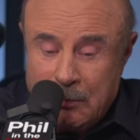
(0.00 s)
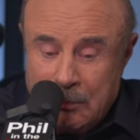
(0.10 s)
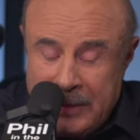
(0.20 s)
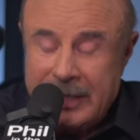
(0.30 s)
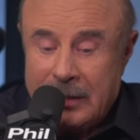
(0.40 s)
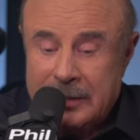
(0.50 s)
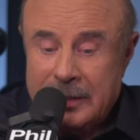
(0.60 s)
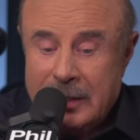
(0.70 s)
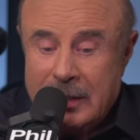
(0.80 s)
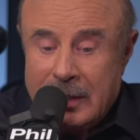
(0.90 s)
built
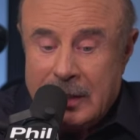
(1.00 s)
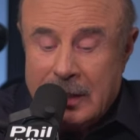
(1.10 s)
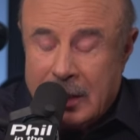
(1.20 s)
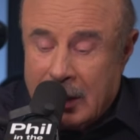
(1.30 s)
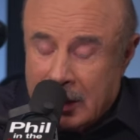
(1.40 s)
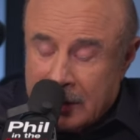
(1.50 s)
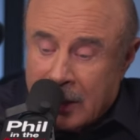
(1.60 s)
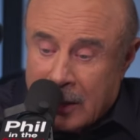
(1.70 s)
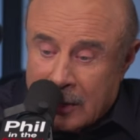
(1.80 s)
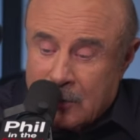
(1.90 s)
on
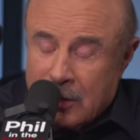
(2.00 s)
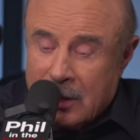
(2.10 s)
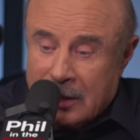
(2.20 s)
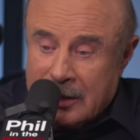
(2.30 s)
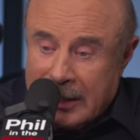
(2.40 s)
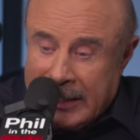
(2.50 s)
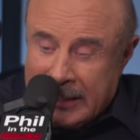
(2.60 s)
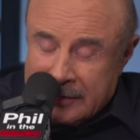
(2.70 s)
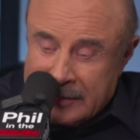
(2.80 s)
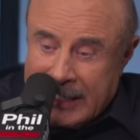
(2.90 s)
hard work
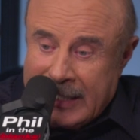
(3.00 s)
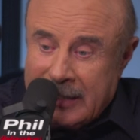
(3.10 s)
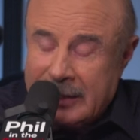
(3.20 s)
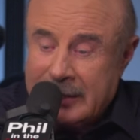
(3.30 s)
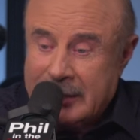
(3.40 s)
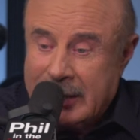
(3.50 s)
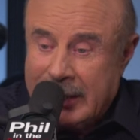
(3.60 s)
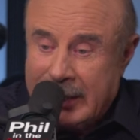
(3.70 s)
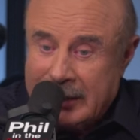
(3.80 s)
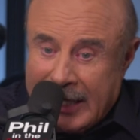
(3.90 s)
and talent
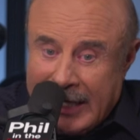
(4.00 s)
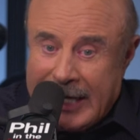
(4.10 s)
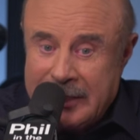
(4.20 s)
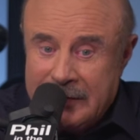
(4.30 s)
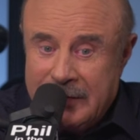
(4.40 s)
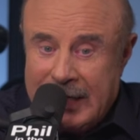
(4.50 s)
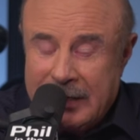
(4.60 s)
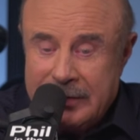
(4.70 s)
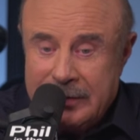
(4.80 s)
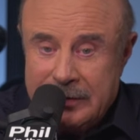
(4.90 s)
and added
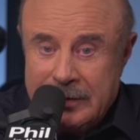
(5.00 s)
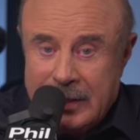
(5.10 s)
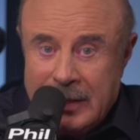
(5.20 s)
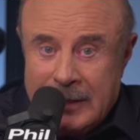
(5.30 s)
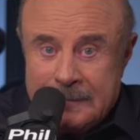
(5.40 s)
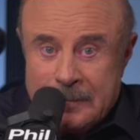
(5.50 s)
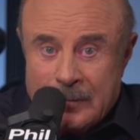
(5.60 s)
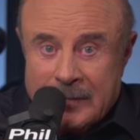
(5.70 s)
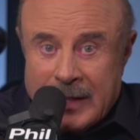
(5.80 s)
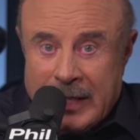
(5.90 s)
value.
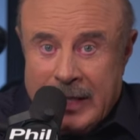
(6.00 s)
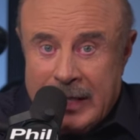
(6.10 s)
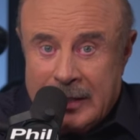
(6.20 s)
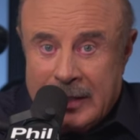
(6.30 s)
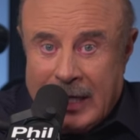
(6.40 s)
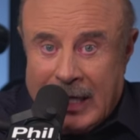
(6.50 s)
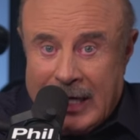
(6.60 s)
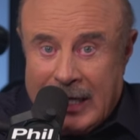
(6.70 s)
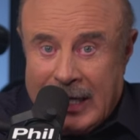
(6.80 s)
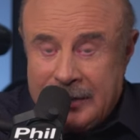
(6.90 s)
And I,
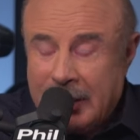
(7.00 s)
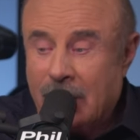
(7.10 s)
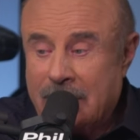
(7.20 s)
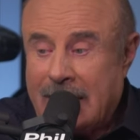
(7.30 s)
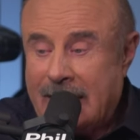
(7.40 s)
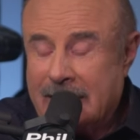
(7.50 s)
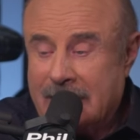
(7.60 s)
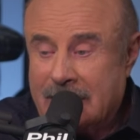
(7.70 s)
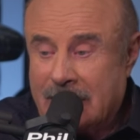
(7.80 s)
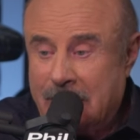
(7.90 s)
I know that
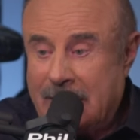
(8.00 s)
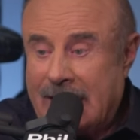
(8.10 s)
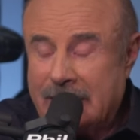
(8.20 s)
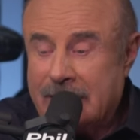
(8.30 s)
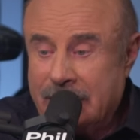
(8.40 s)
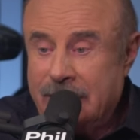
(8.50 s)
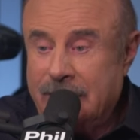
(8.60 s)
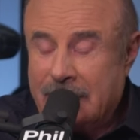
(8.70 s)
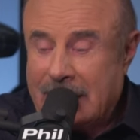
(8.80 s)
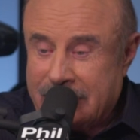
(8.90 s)
about
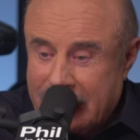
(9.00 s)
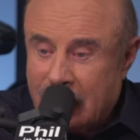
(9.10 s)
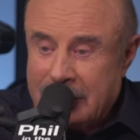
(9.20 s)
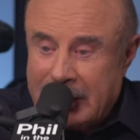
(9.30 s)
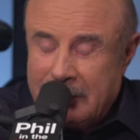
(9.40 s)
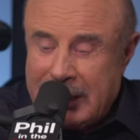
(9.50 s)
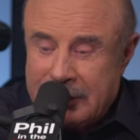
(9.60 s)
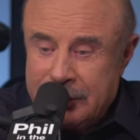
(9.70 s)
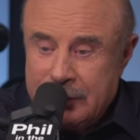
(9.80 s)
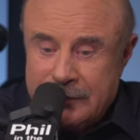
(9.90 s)
you. I've known that
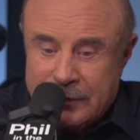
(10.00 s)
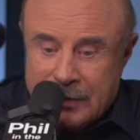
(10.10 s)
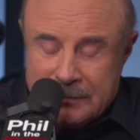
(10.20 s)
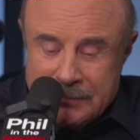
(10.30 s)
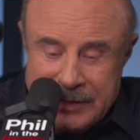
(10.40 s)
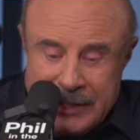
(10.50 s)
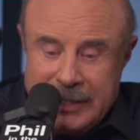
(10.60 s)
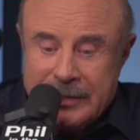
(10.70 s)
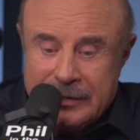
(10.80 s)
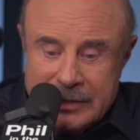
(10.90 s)
about you for
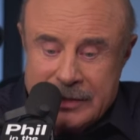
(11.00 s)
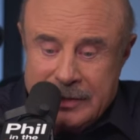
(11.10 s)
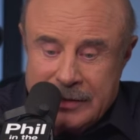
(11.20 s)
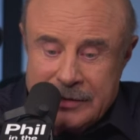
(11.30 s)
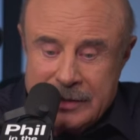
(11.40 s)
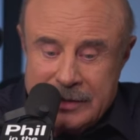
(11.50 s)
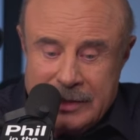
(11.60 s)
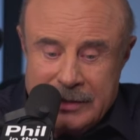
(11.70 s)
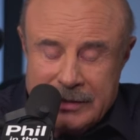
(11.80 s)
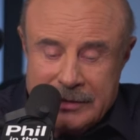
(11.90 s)
years and years and
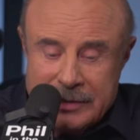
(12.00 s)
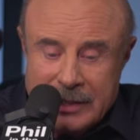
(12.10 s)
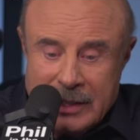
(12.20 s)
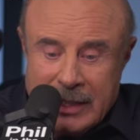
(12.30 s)
years